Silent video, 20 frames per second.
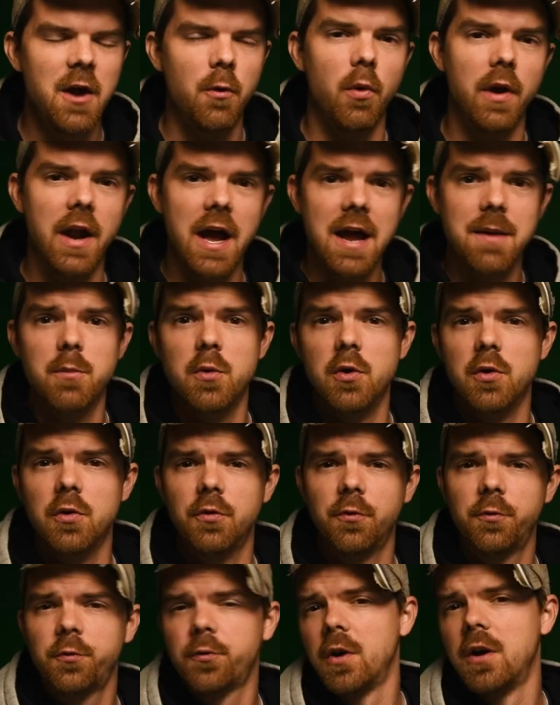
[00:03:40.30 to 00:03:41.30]
when I
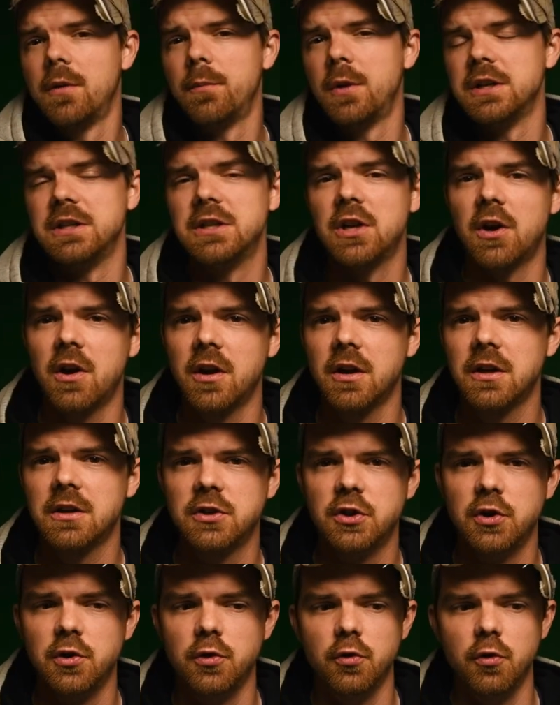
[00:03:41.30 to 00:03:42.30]
move from a dark
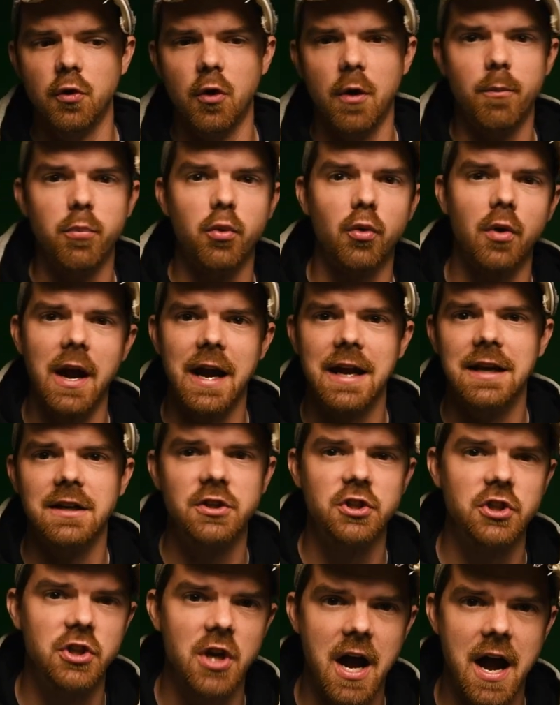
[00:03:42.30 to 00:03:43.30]
to a bright
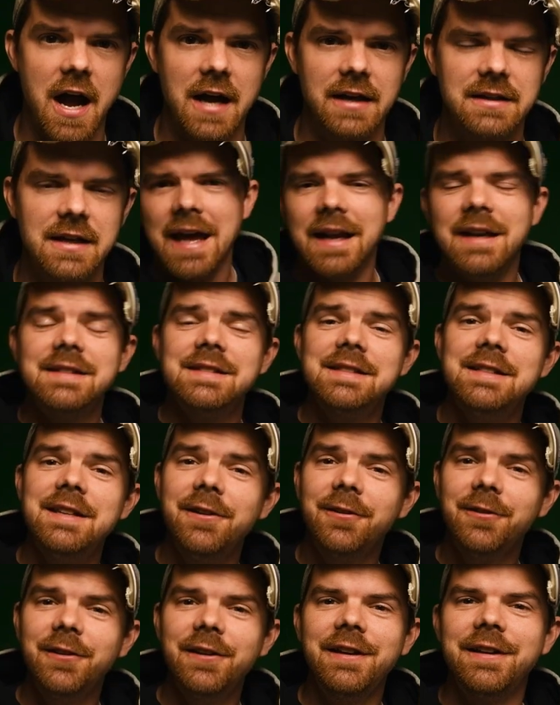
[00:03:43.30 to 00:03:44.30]
shot. And it's
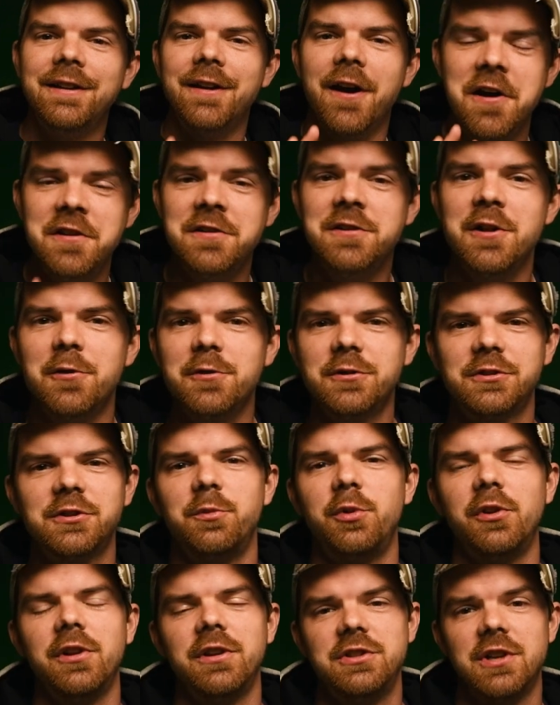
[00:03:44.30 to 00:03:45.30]
nearly an
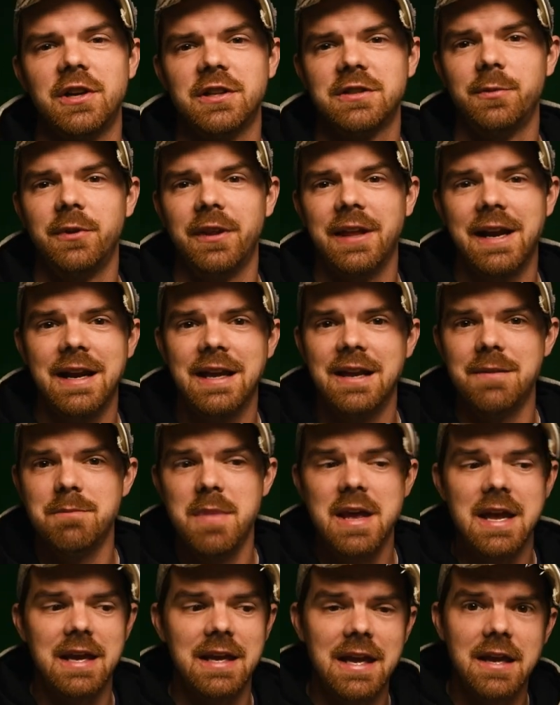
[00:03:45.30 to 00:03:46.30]
unnoticeable adjustment that I can
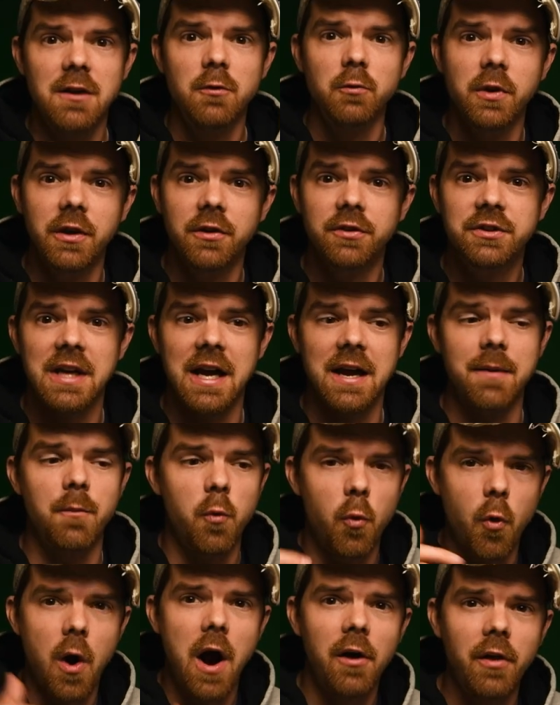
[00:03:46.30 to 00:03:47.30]
make in real
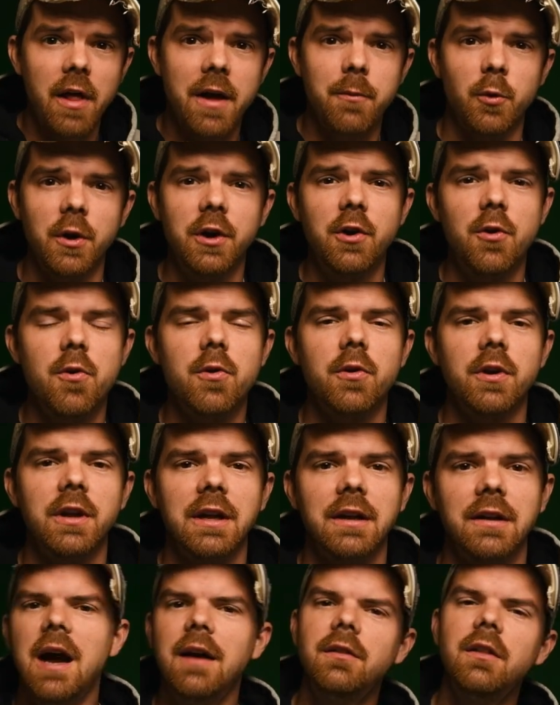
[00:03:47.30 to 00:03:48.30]
time while I'm
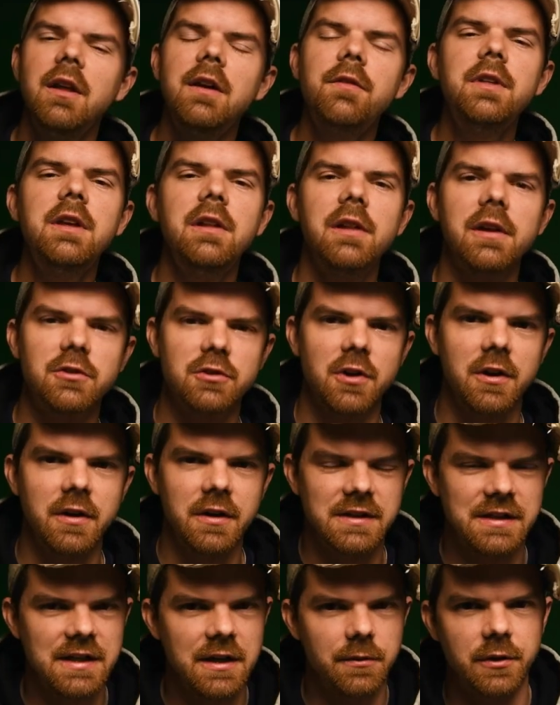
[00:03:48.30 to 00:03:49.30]
recording. I love the
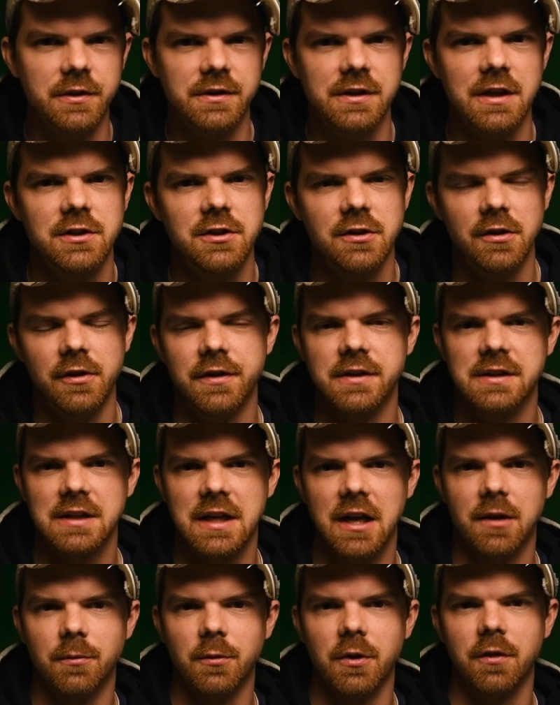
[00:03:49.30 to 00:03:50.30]
electronic stabilization on this
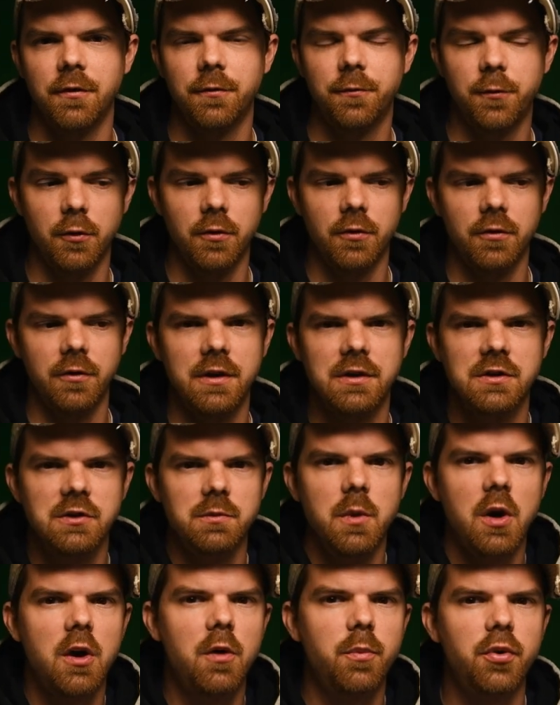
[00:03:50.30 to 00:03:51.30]
camera. For the
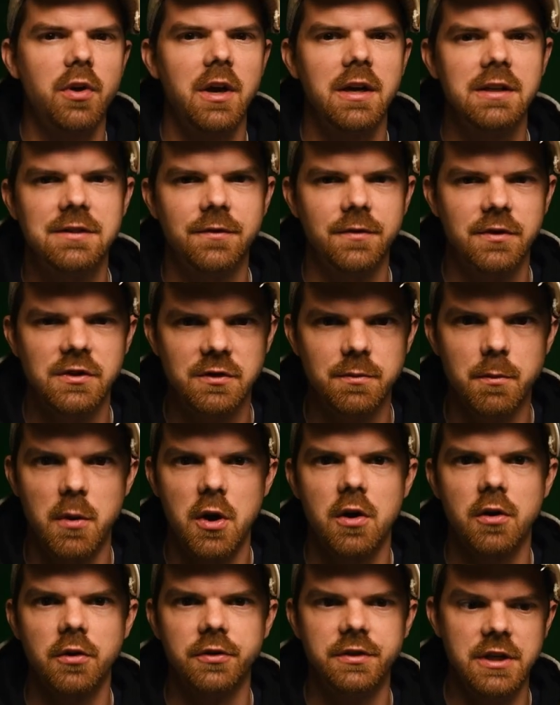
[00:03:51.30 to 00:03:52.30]
small price of a
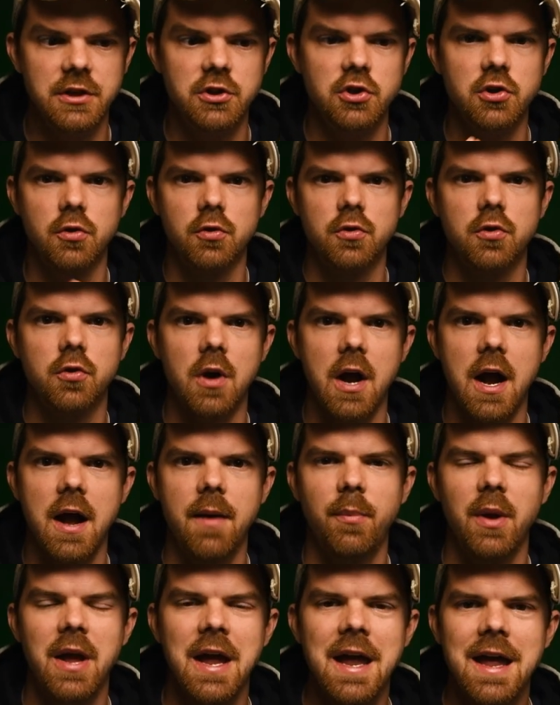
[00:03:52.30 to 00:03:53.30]
small digital
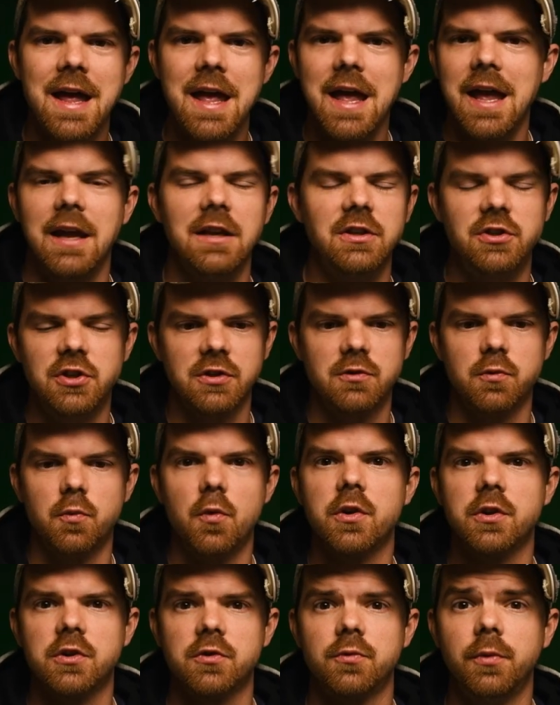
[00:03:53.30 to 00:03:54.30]
crop, it just
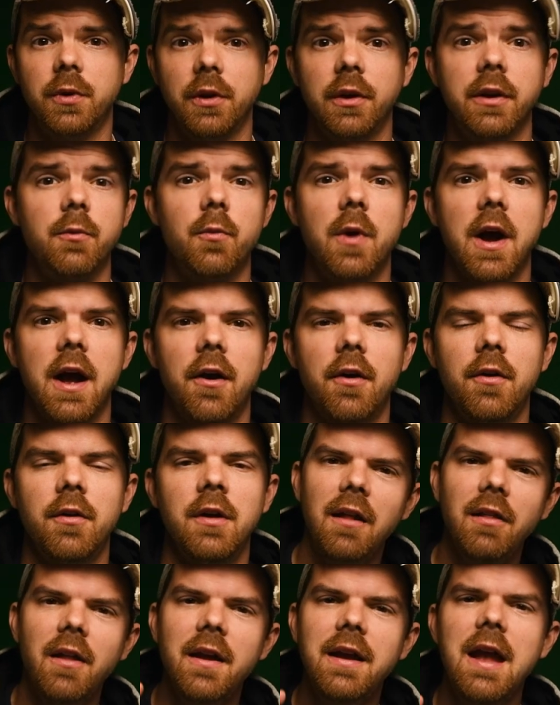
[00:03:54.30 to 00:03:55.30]
works really well.
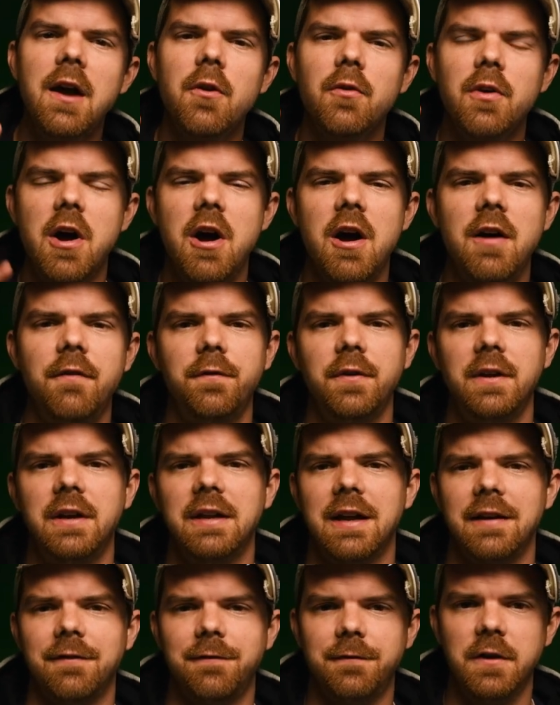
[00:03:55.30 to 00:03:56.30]
I like how
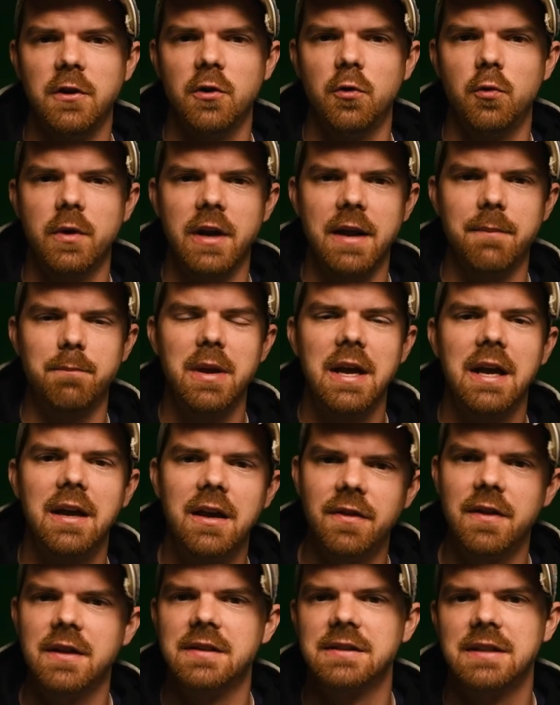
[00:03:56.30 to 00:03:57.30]
confident I feel when I
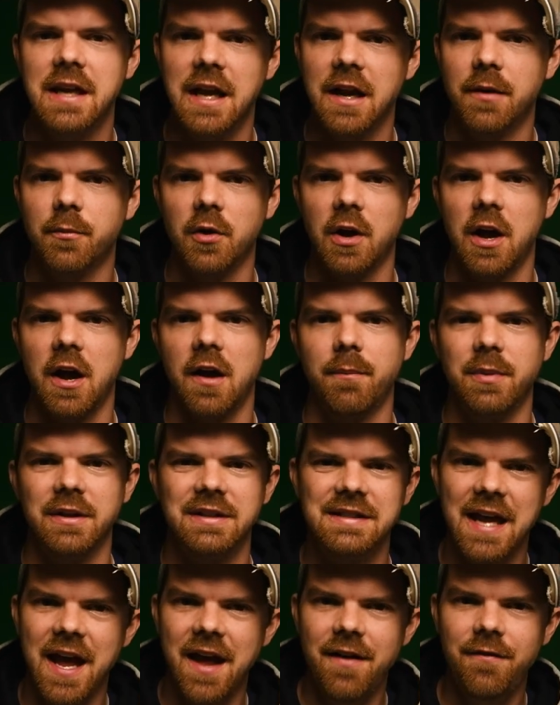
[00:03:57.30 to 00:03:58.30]
pick this camera up.
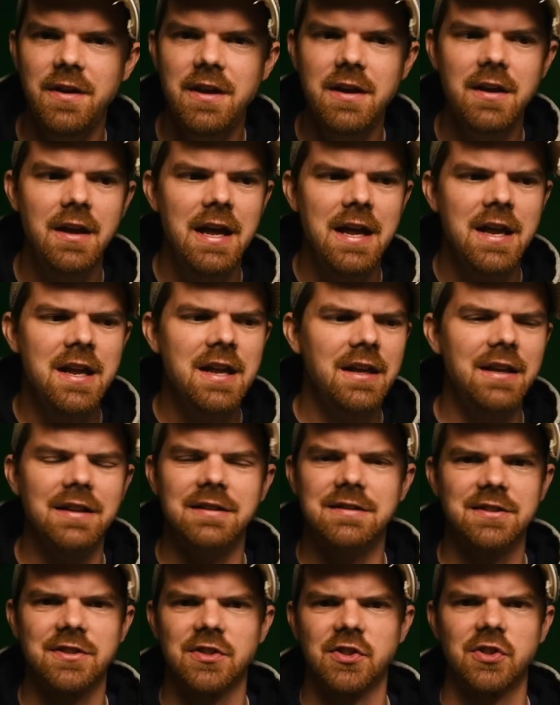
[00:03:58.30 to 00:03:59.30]
It's heavy,
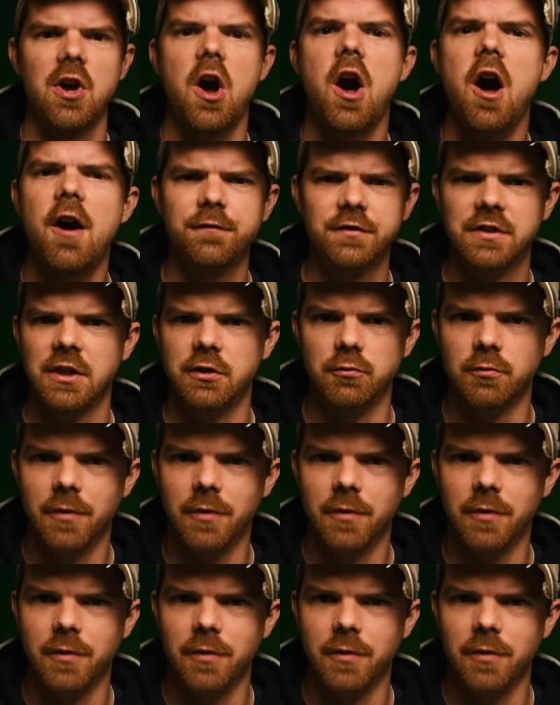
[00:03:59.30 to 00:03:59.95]
it scoffs at